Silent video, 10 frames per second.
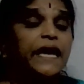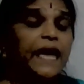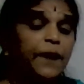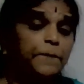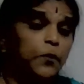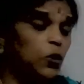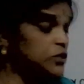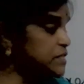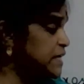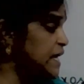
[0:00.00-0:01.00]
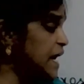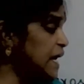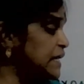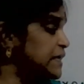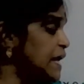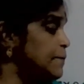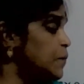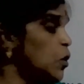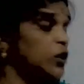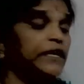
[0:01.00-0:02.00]
Heptose here they
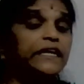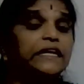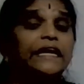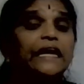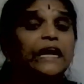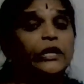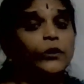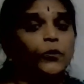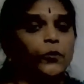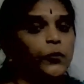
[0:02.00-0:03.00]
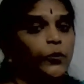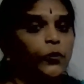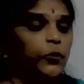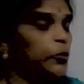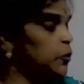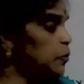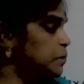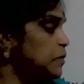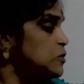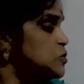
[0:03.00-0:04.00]
brought it keto group.